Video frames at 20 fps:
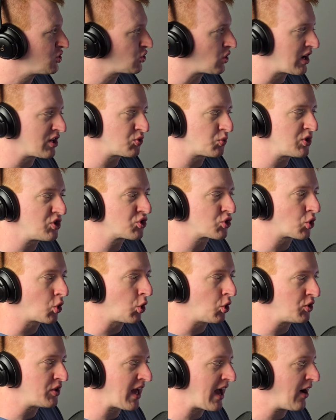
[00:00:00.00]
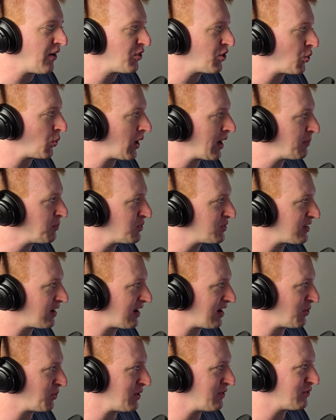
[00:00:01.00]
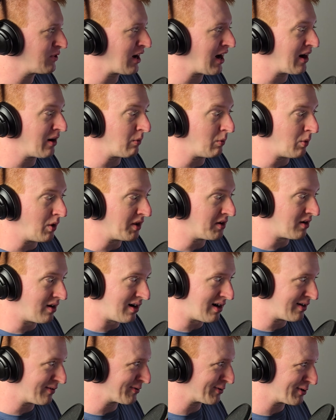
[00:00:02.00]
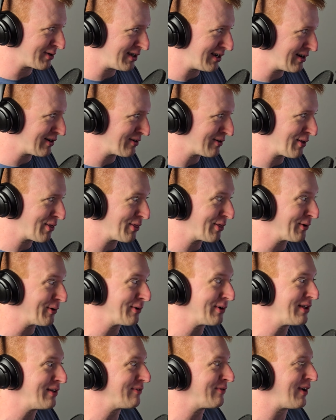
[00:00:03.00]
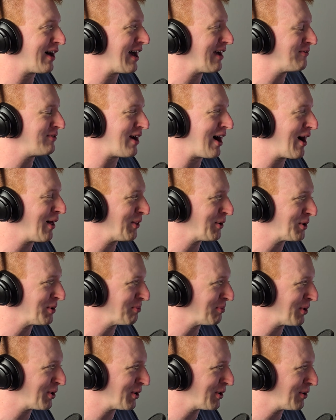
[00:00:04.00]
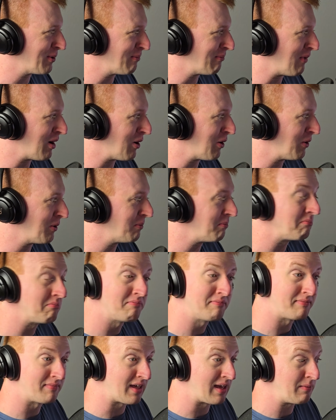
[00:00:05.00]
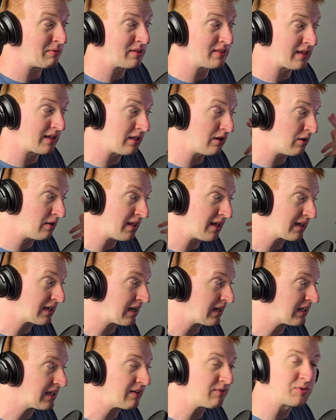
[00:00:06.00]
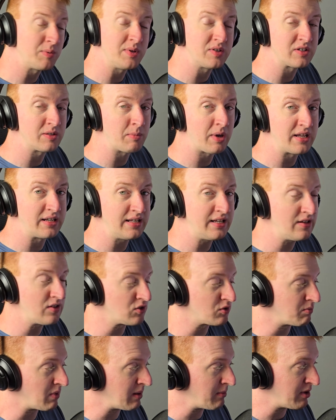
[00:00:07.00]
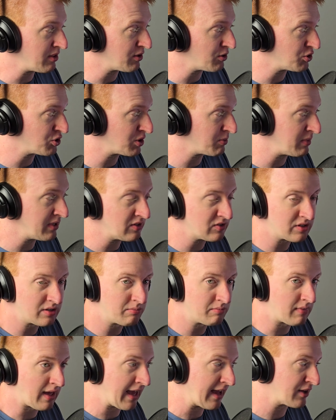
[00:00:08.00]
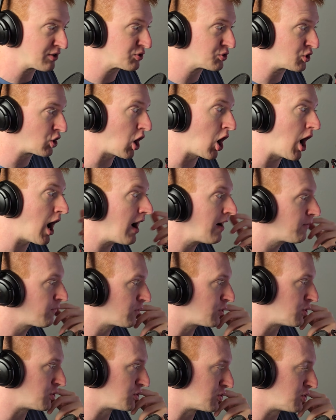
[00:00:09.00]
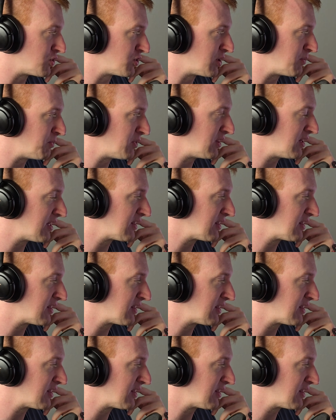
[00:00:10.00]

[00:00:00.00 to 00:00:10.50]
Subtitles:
as we scroll down the website, we've got one offer here, $35 per mo. Maybe that, that kind of gives me some ideas. Maybe there should be some extra offers or something like